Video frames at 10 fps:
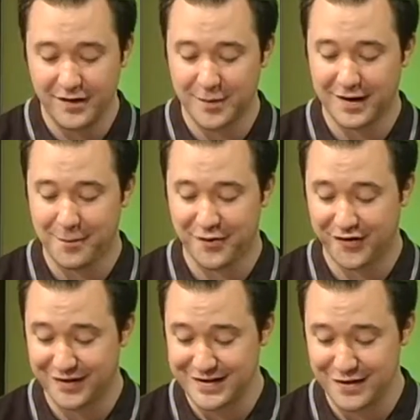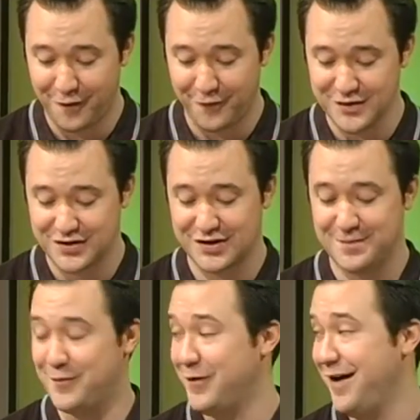there's been a couple of sleazy offers, just
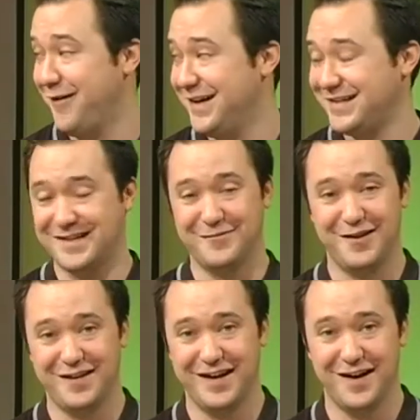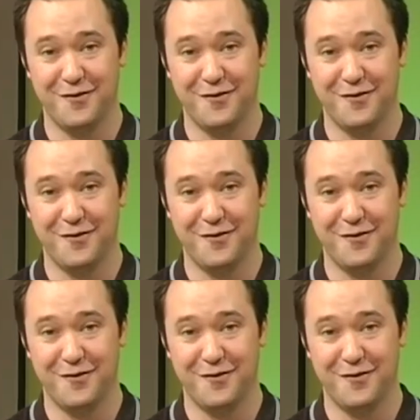to be wary, said one of the...